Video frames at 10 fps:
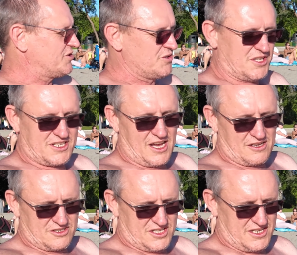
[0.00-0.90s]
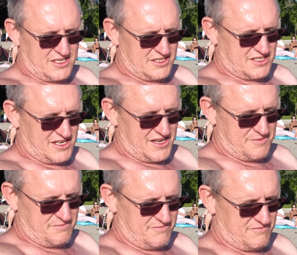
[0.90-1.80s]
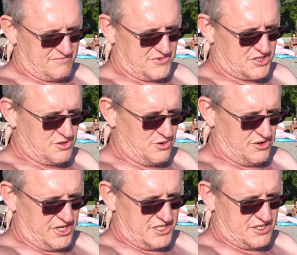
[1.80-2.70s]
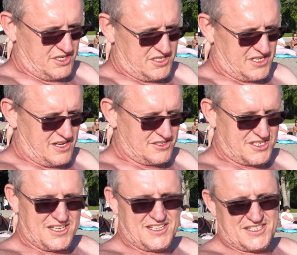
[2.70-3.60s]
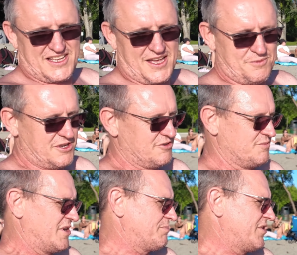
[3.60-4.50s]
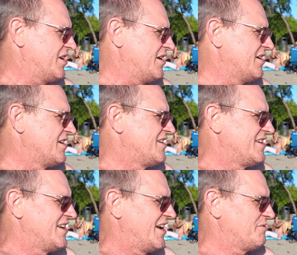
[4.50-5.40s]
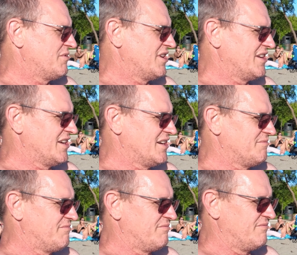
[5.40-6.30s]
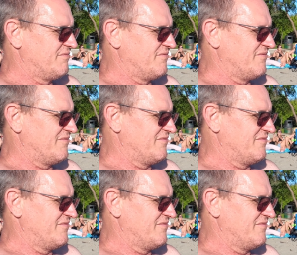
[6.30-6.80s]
into the downstairs um, storage. He's now set his gaming room up there, and Belinda. Poor boy.